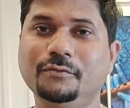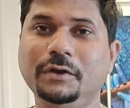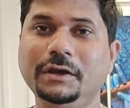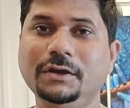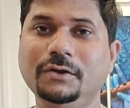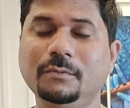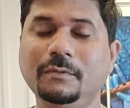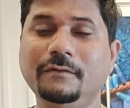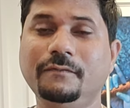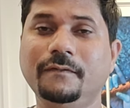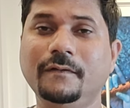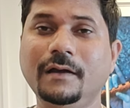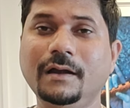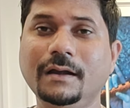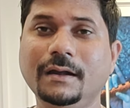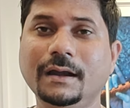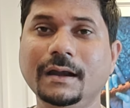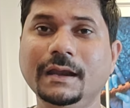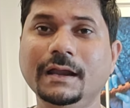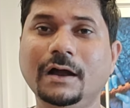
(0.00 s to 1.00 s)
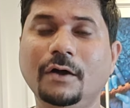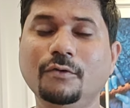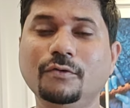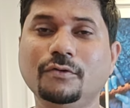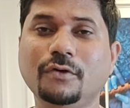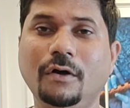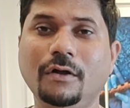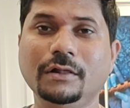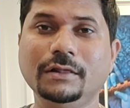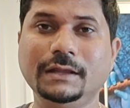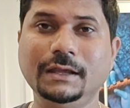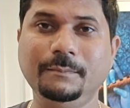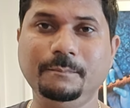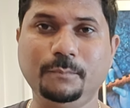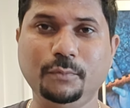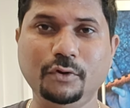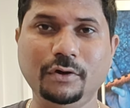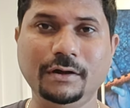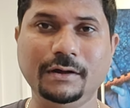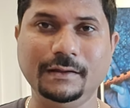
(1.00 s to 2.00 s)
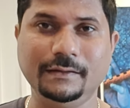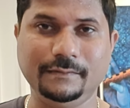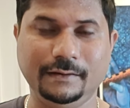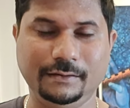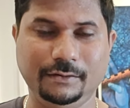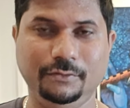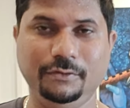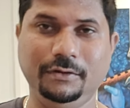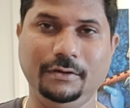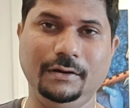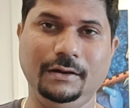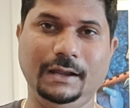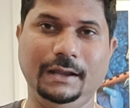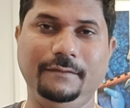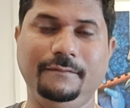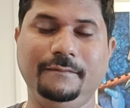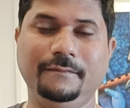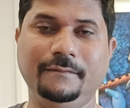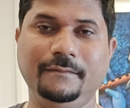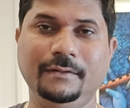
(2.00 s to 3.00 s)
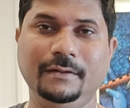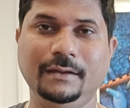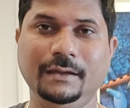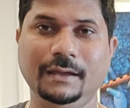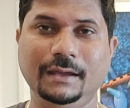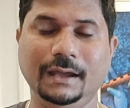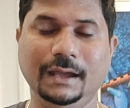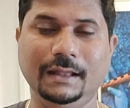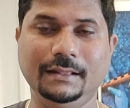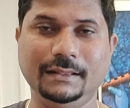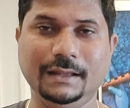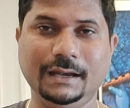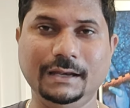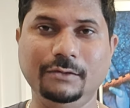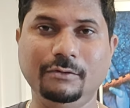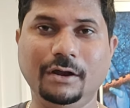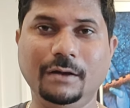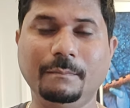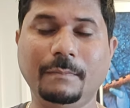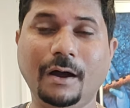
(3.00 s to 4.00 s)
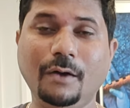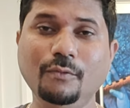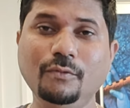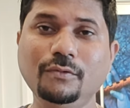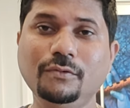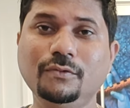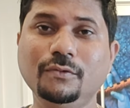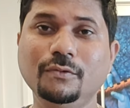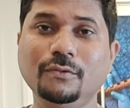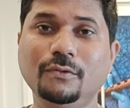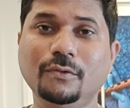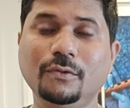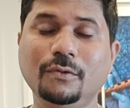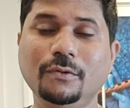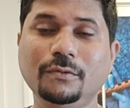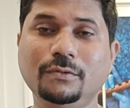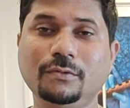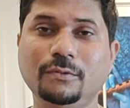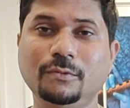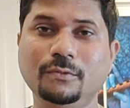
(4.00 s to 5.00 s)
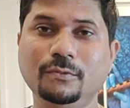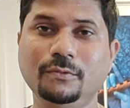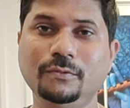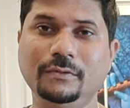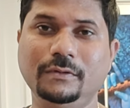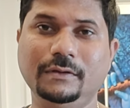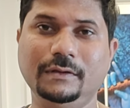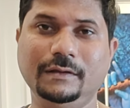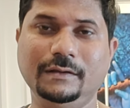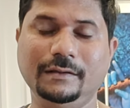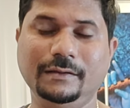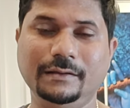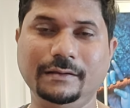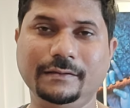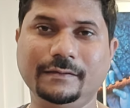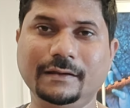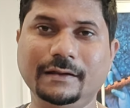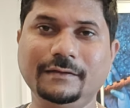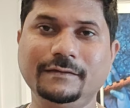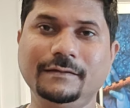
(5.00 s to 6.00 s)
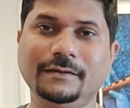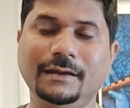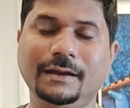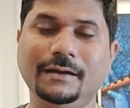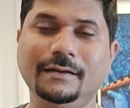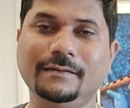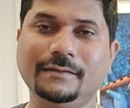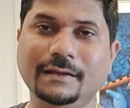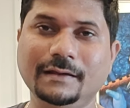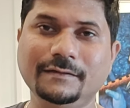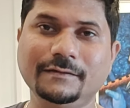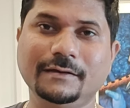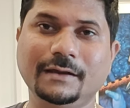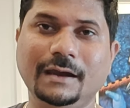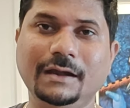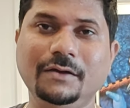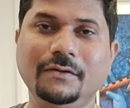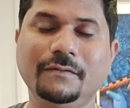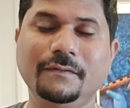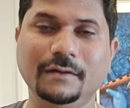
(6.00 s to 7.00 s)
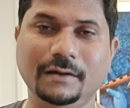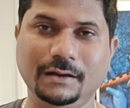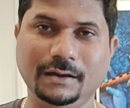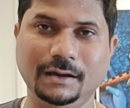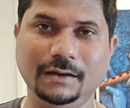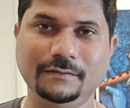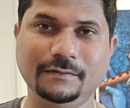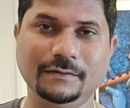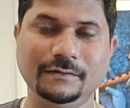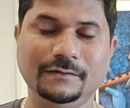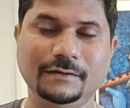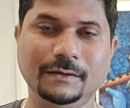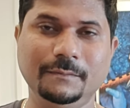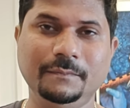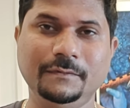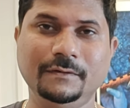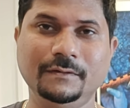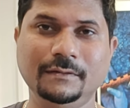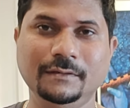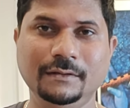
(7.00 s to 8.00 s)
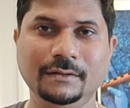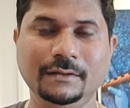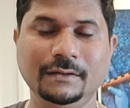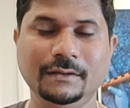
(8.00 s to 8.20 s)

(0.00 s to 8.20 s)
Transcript: going to be filtering out all the impurities into your life. And then you are bound to go through such and such kind of a relationships